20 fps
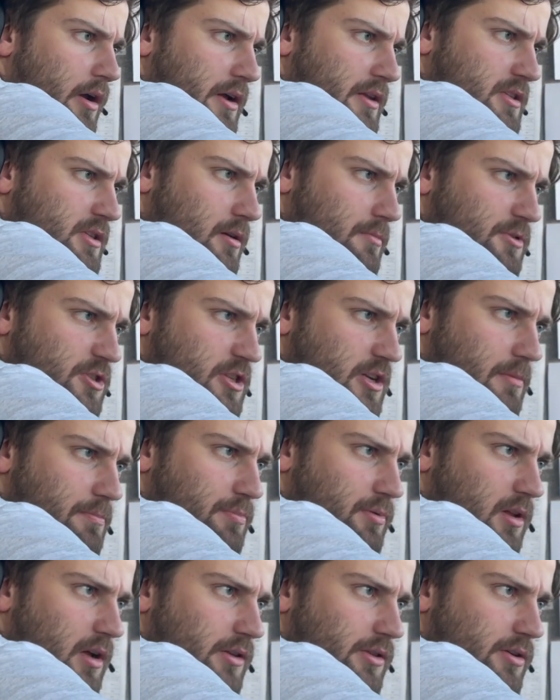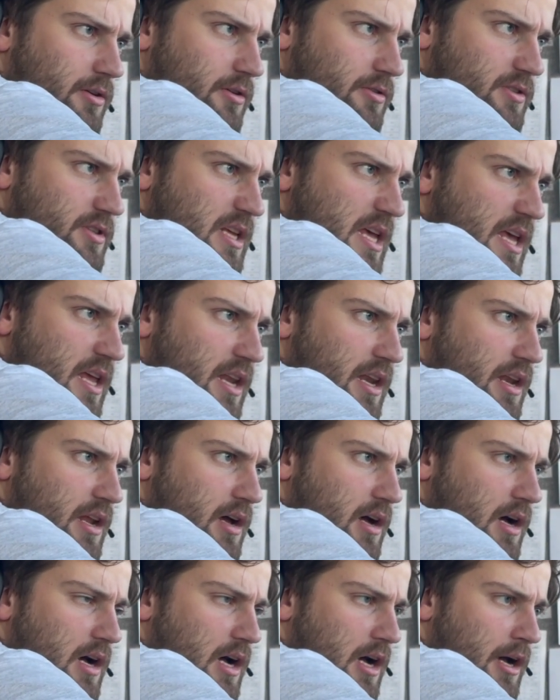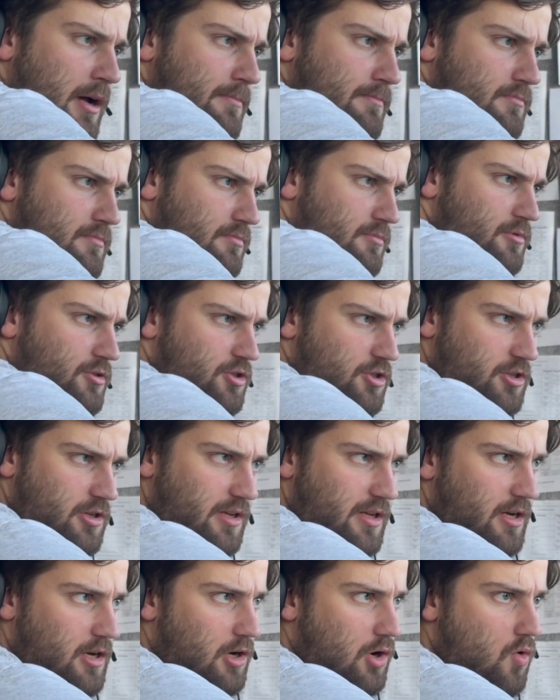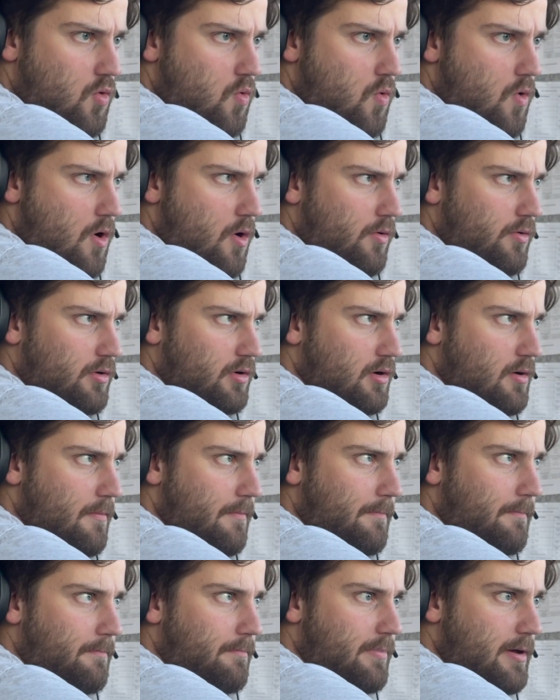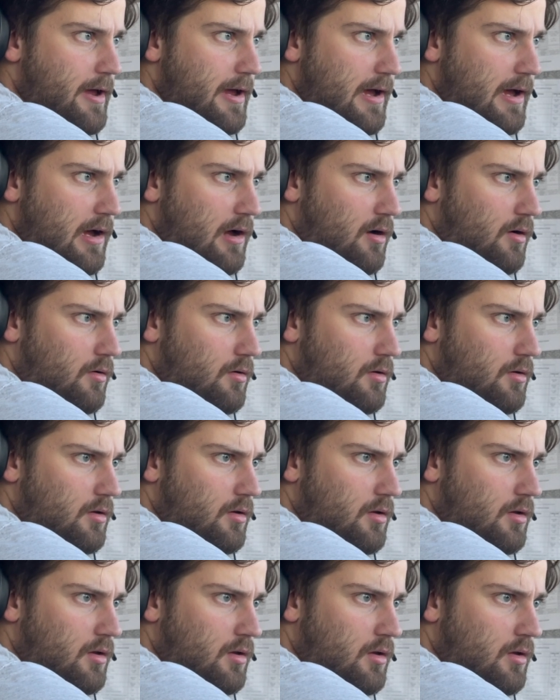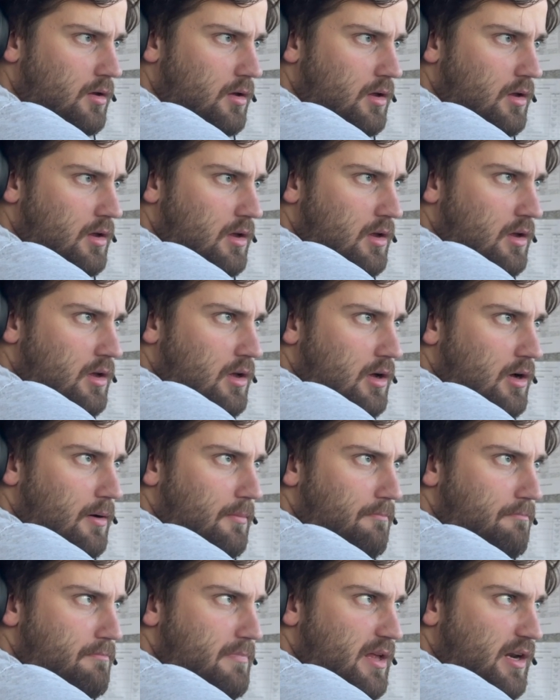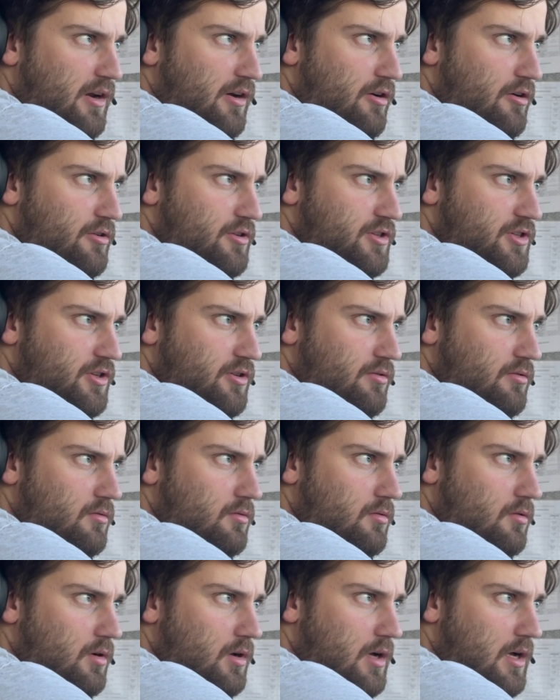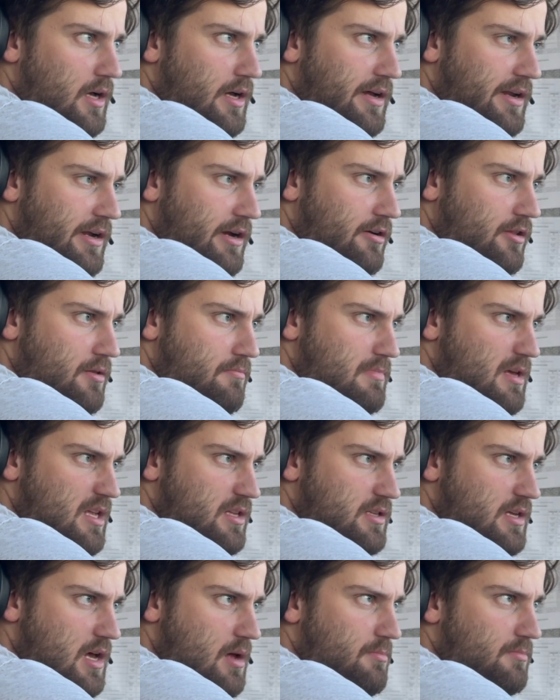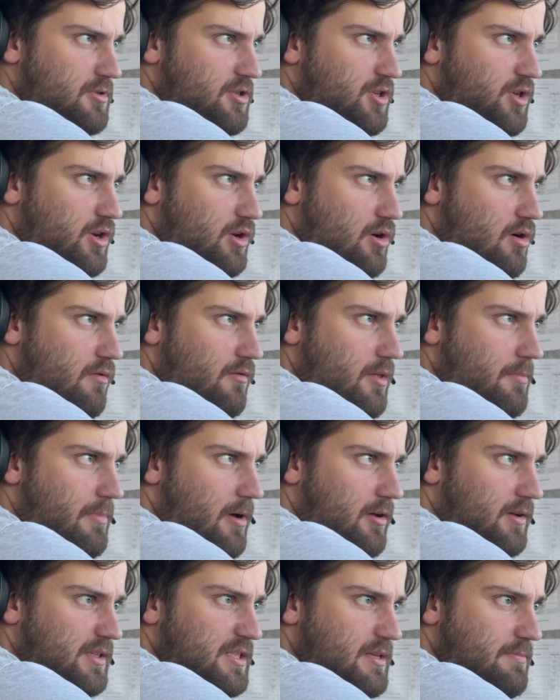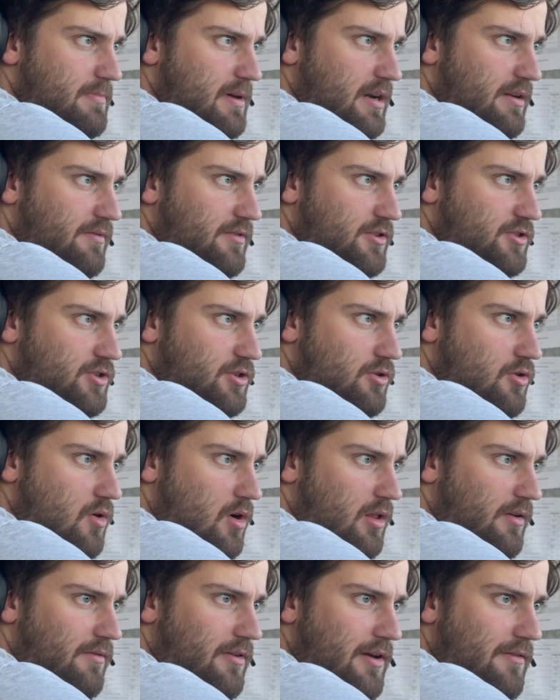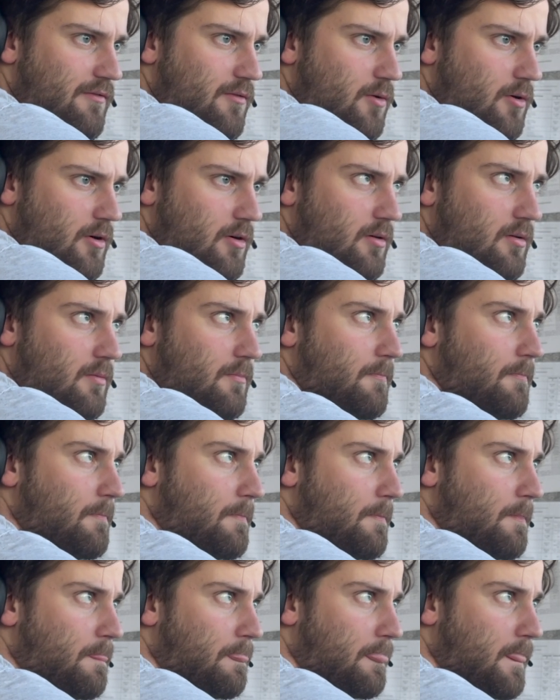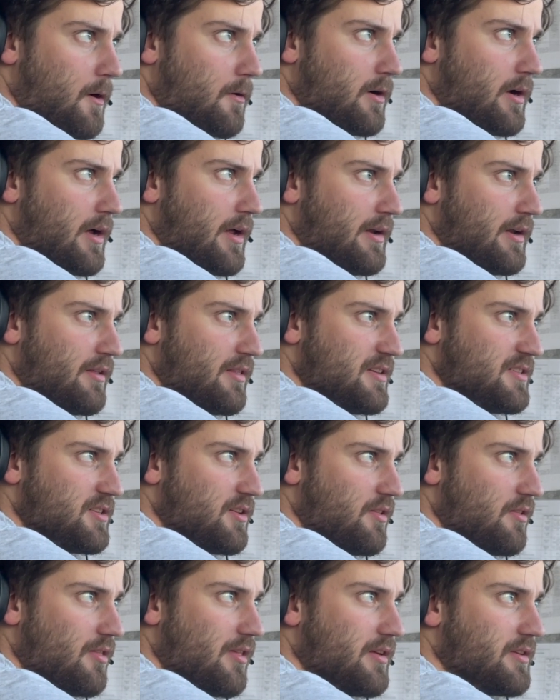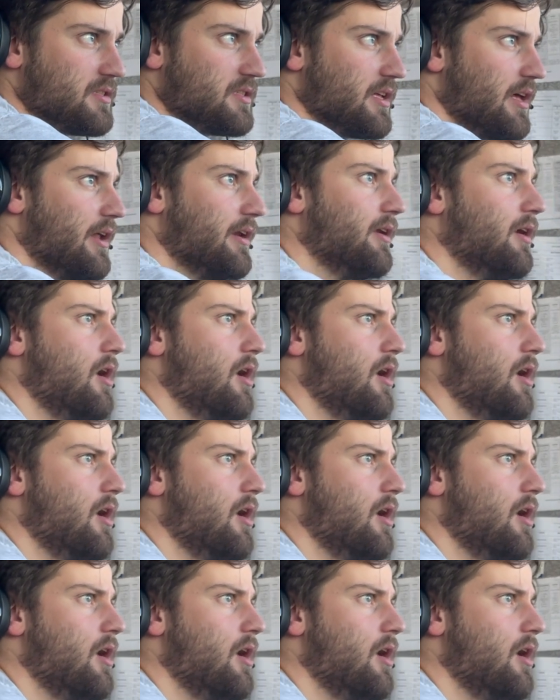right, so I'm just gonna plug those in. Should get a quote in about a minute or two. Now in the meantime, I'm just gonna go over the policy benefits you qualify for. Okay, now these are the things that